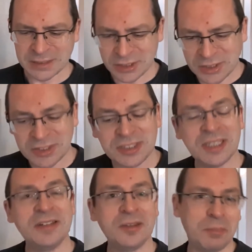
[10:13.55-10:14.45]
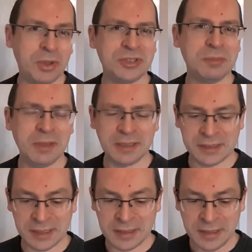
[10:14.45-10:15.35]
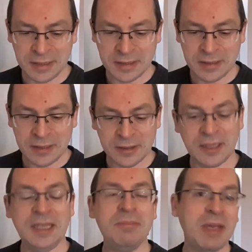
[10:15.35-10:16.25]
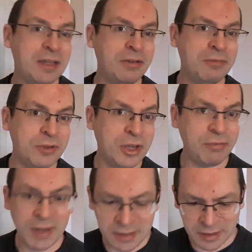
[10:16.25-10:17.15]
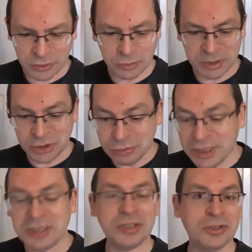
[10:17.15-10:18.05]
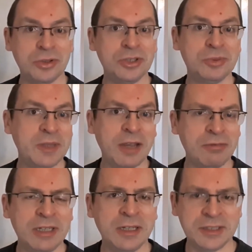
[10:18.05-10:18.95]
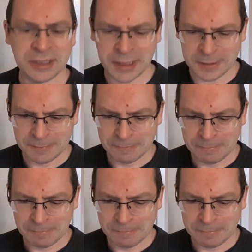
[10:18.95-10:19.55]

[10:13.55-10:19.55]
to consider the possibility that he may have offended or mistreated Cush without realizing it.